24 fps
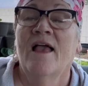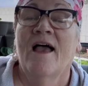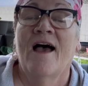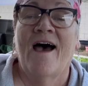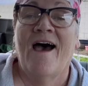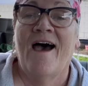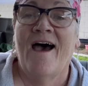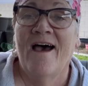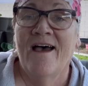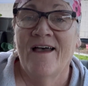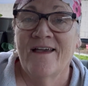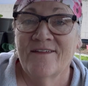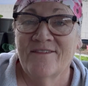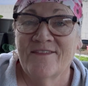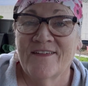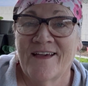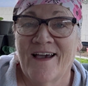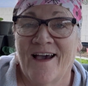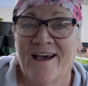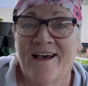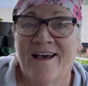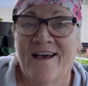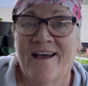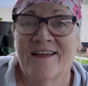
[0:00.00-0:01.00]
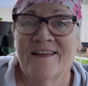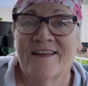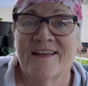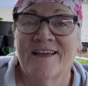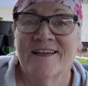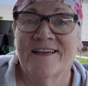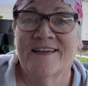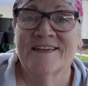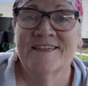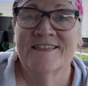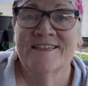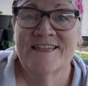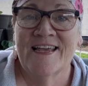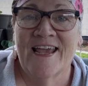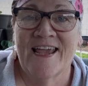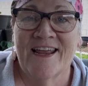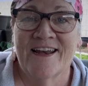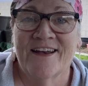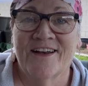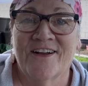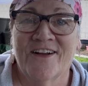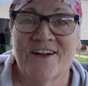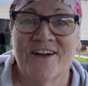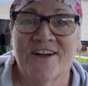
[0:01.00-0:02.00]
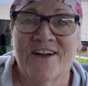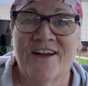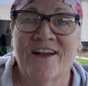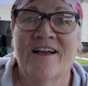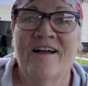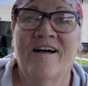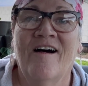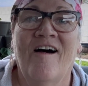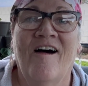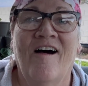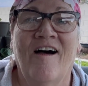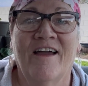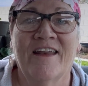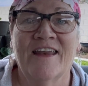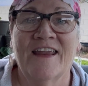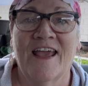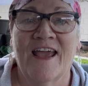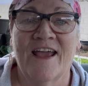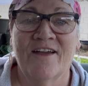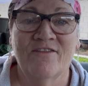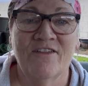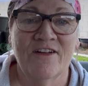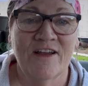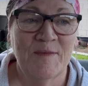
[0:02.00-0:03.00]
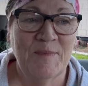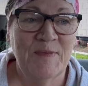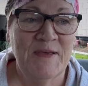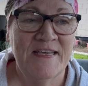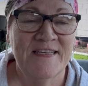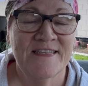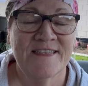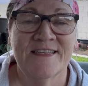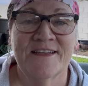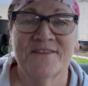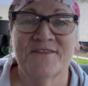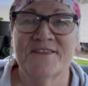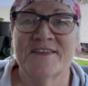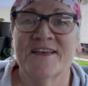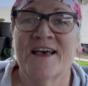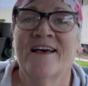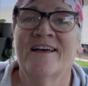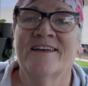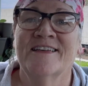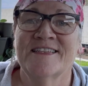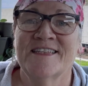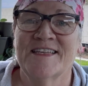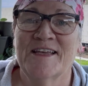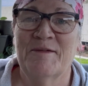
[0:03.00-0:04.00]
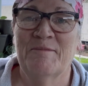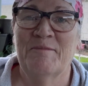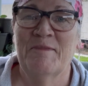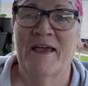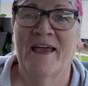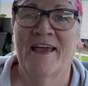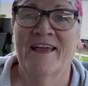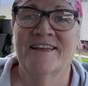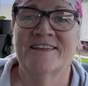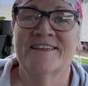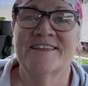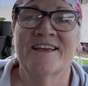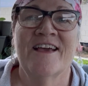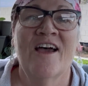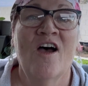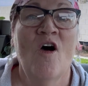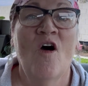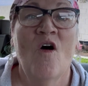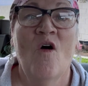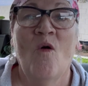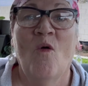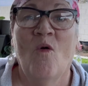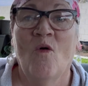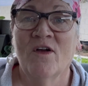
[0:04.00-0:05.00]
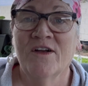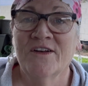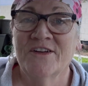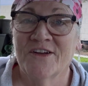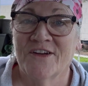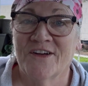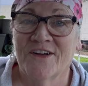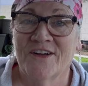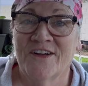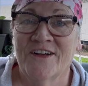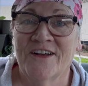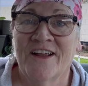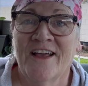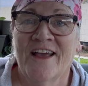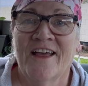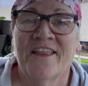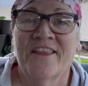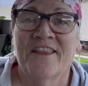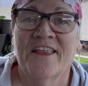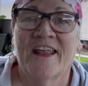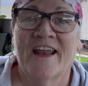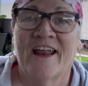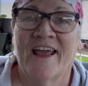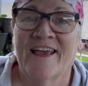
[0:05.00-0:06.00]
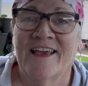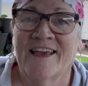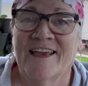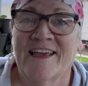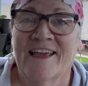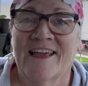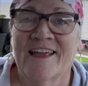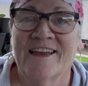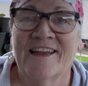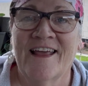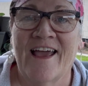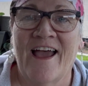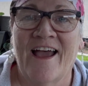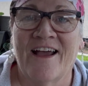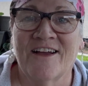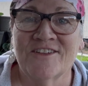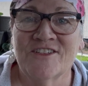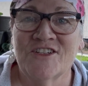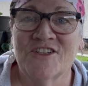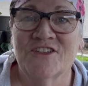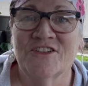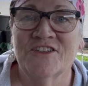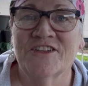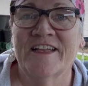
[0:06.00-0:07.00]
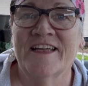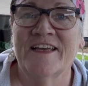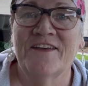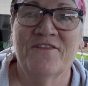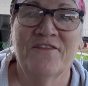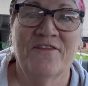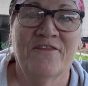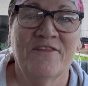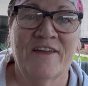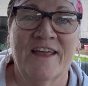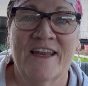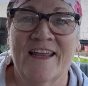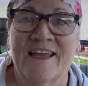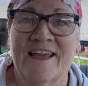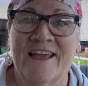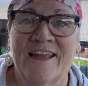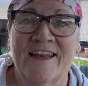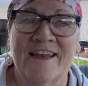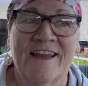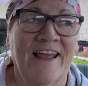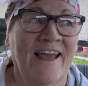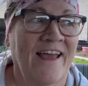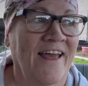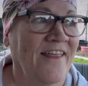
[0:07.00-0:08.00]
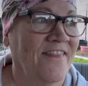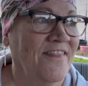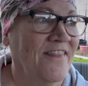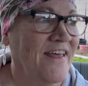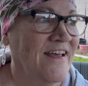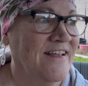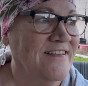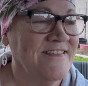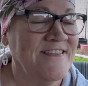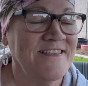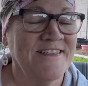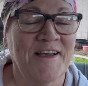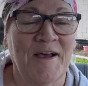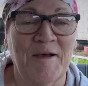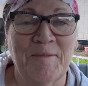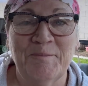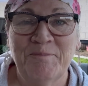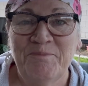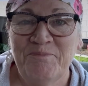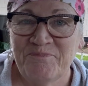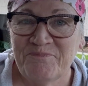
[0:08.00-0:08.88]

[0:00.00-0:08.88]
I've got a container on every piece of cement or dirt that I can actually fit in, and then some.